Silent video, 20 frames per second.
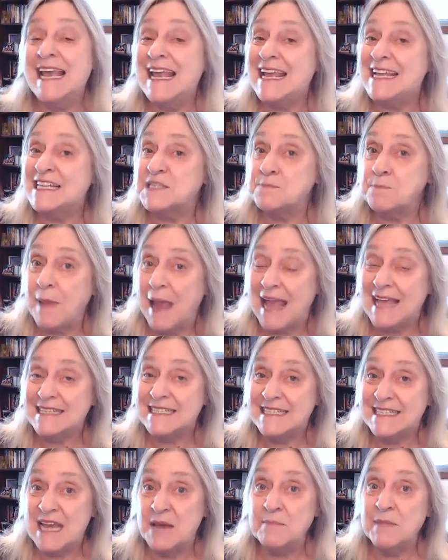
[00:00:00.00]
It's
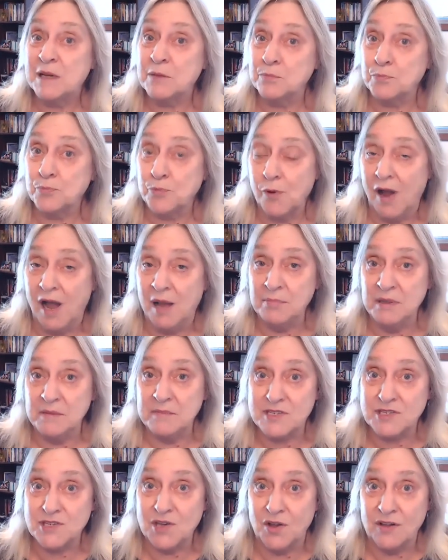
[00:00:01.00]
pandemic problem
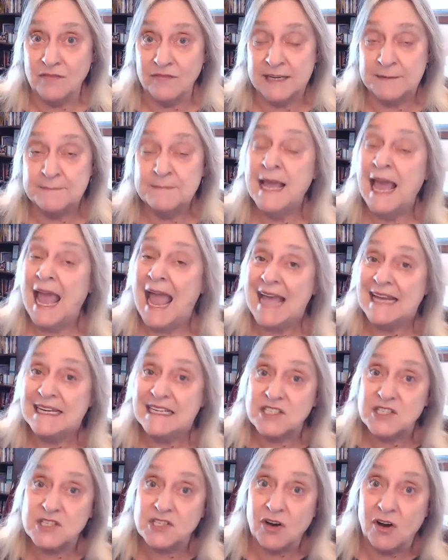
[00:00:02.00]
solving, and
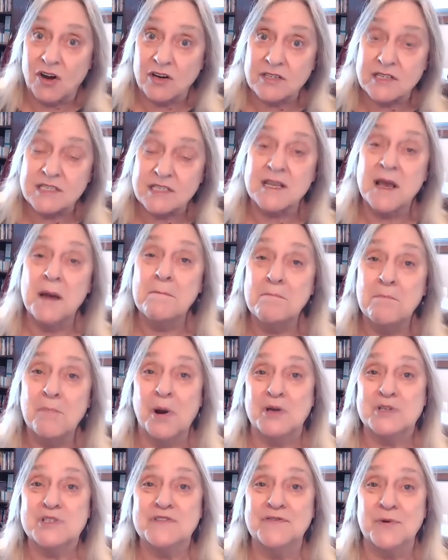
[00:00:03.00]
it starts
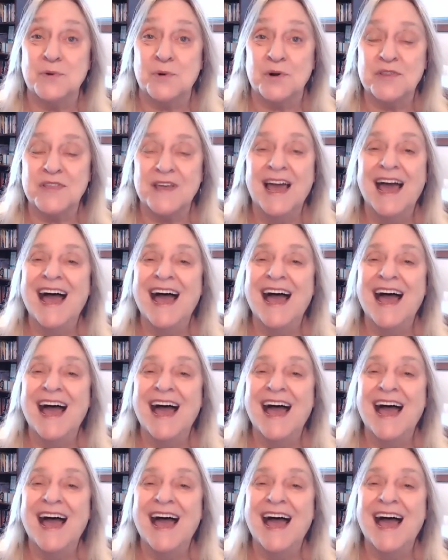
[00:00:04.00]
March 4th.